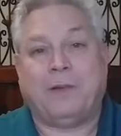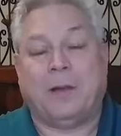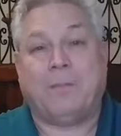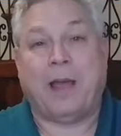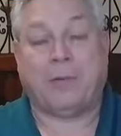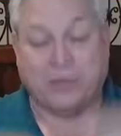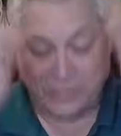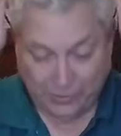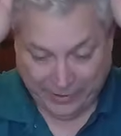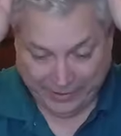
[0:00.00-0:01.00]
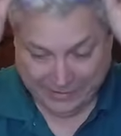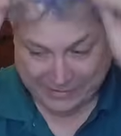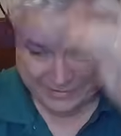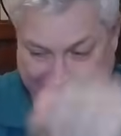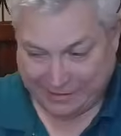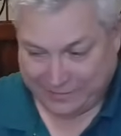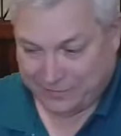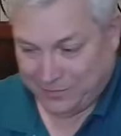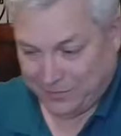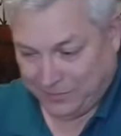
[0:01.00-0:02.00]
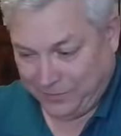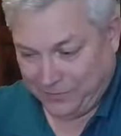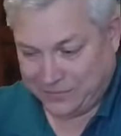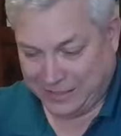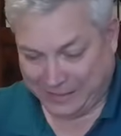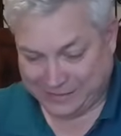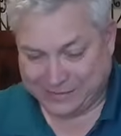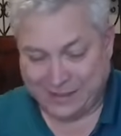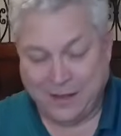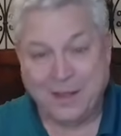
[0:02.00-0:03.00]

you know, power tokens and things along those lines.